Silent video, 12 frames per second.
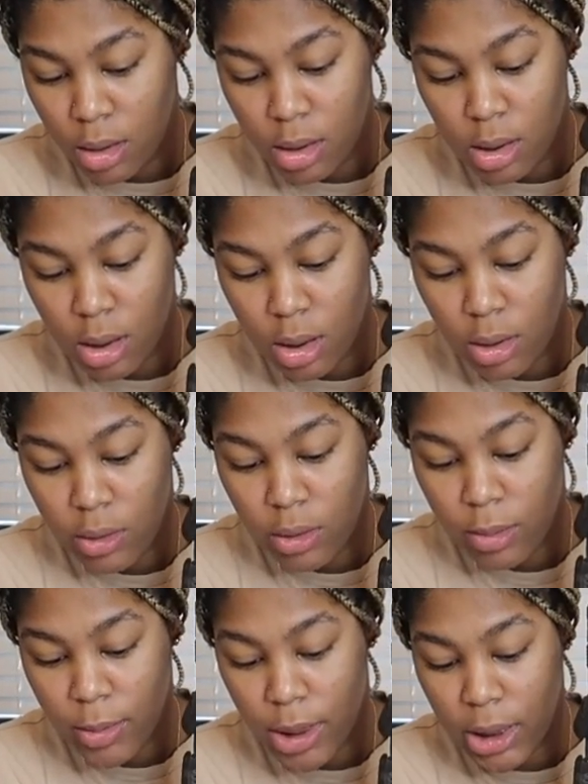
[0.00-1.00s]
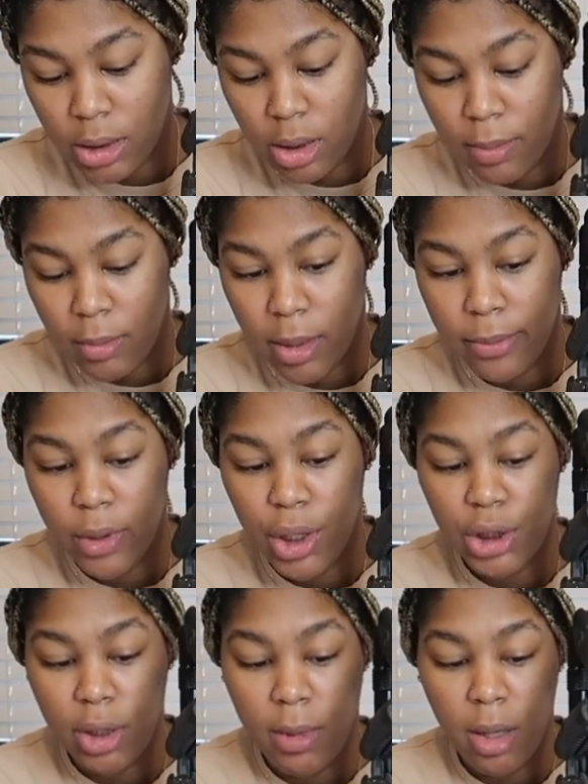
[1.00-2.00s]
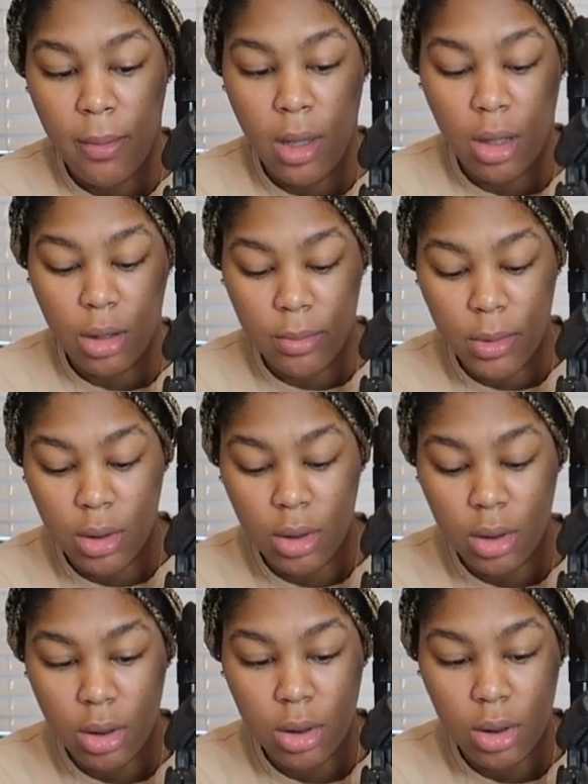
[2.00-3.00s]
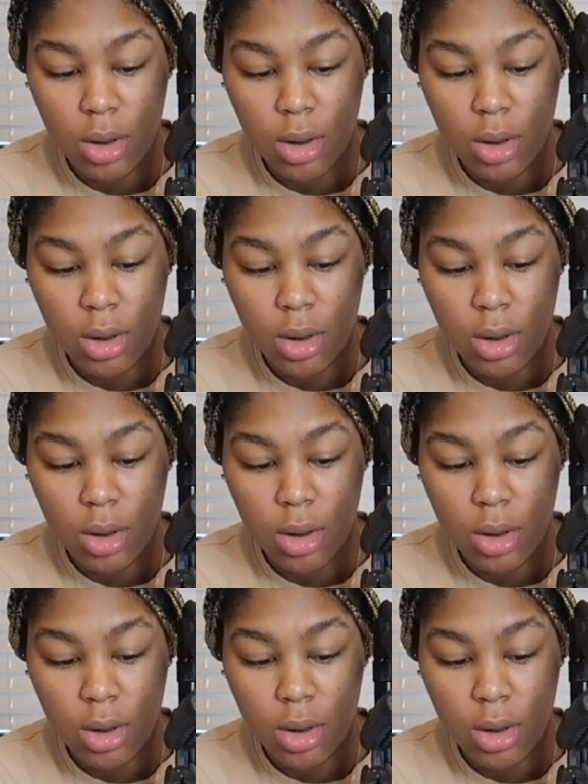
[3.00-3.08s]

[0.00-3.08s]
So I'm gonna dip my brush in my monitor.